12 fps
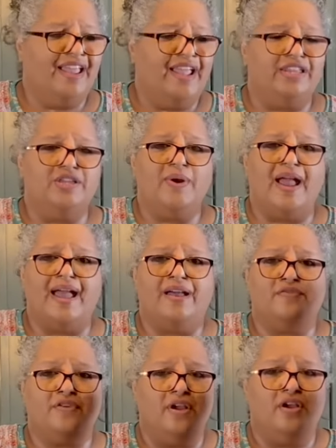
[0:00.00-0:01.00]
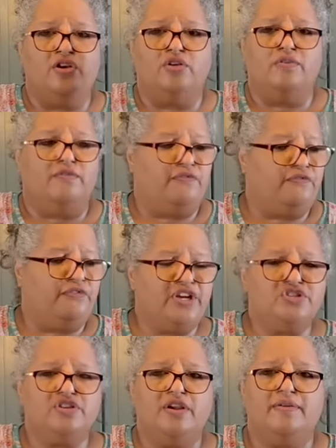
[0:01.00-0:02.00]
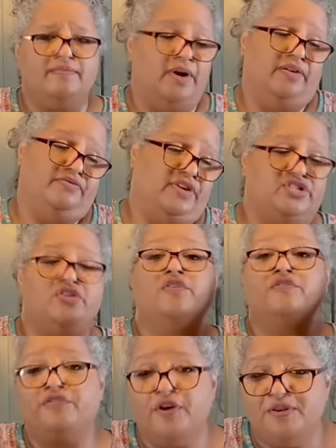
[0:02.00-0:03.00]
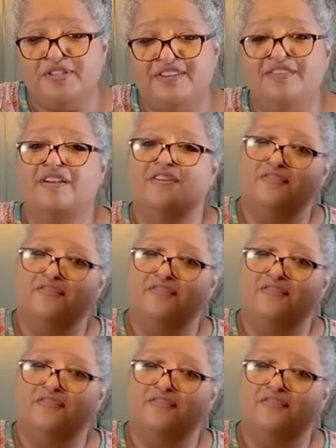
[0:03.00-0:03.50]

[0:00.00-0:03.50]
And you have frozen